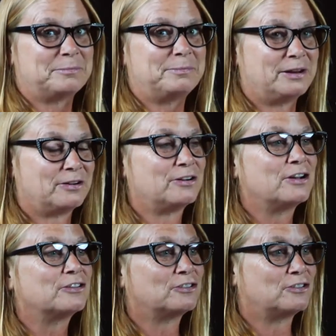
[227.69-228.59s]
Peter
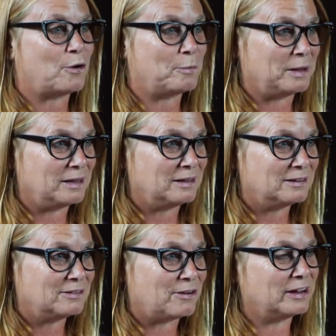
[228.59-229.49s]
Stobie,
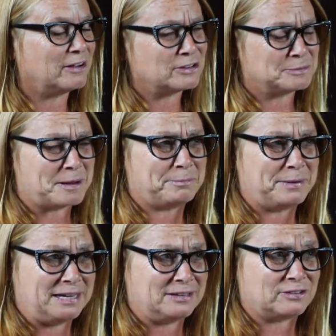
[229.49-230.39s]
or he goes by
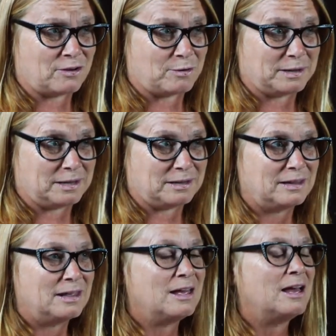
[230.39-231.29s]
Pete Stobie.
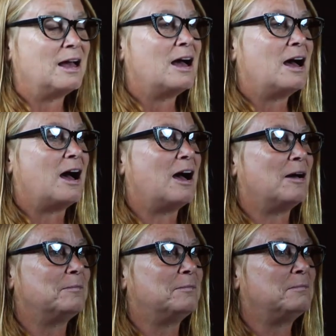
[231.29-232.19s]

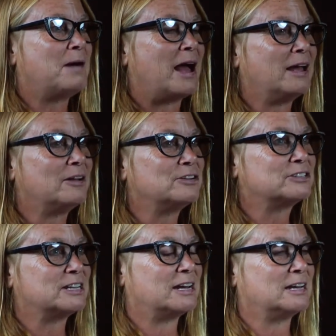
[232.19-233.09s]
My
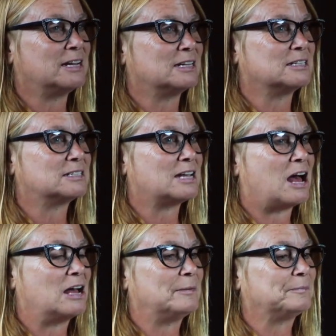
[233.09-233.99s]
understanding is
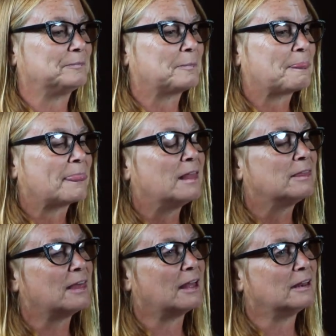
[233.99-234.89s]

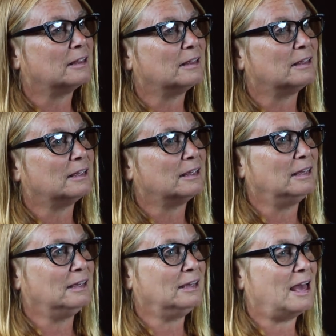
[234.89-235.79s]
that
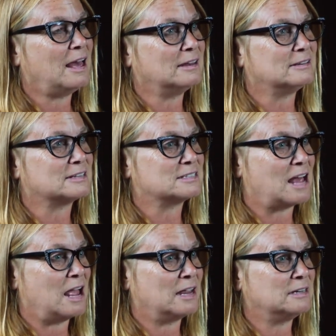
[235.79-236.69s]
he had
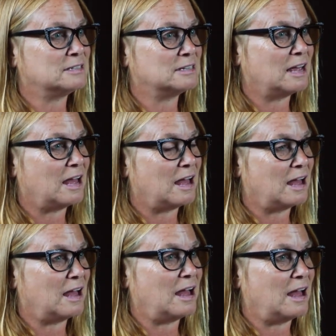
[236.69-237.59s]
designed
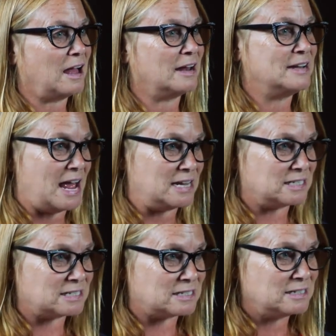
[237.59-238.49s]
a
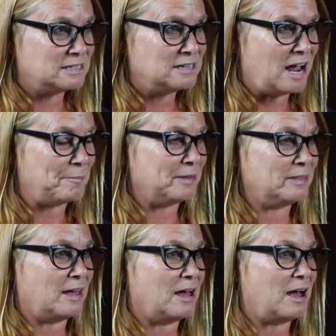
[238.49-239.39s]
nest up in
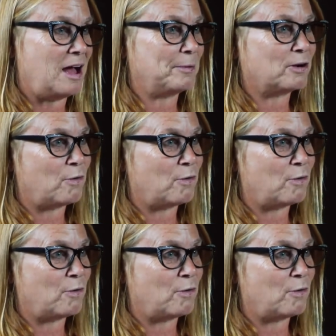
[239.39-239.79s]
the upper